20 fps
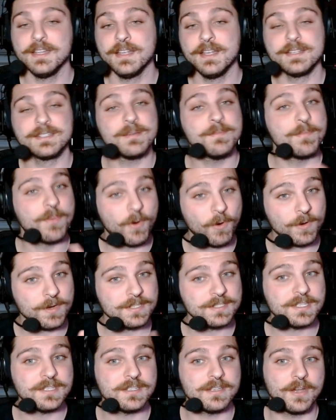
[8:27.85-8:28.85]
It's
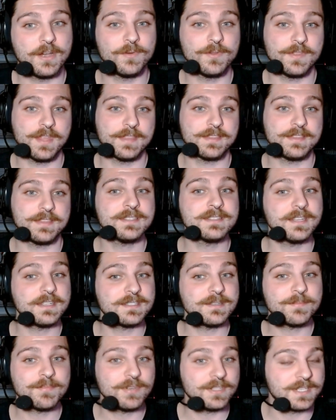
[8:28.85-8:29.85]
important to note that this
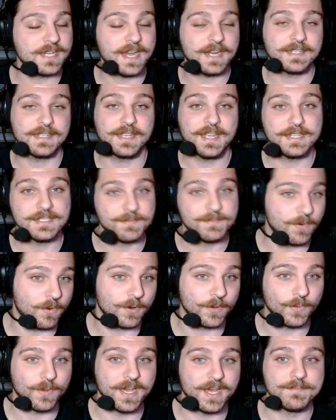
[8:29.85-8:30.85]
doesn't protect against
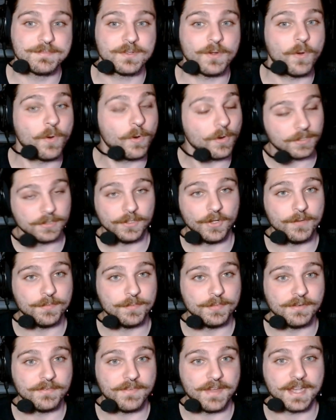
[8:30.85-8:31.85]
board wipes or
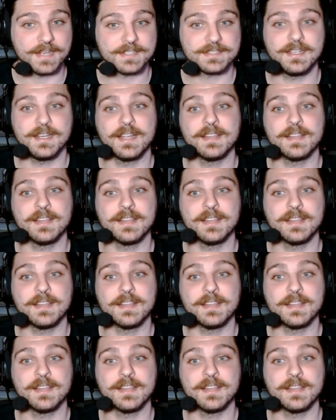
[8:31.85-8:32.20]
global effects